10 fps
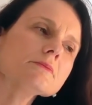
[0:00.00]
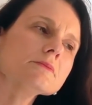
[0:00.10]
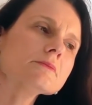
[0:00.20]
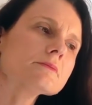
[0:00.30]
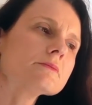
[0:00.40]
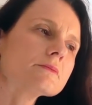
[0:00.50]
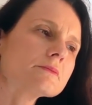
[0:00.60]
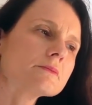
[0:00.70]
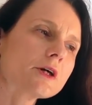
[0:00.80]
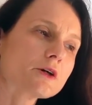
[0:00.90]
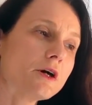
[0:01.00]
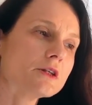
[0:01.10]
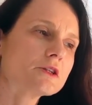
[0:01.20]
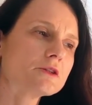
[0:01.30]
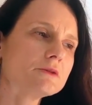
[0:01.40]
a
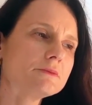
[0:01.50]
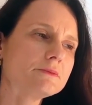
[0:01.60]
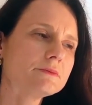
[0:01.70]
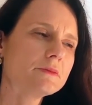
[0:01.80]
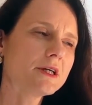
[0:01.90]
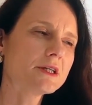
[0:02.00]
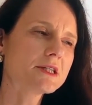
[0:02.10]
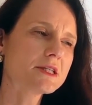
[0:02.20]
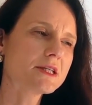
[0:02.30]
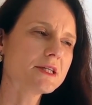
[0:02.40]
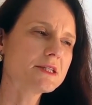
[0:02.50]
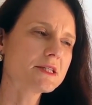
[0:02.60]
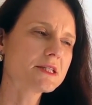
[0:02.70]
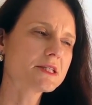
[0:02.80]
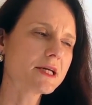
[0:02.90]
codgel, a deceased
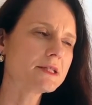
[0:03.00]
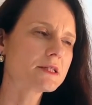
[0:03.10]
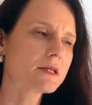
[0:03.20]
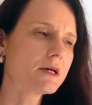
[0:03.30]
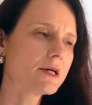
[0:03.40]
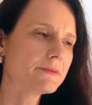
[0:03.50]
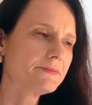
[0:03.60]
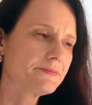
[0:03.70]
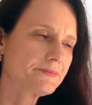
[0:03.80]
estate sign.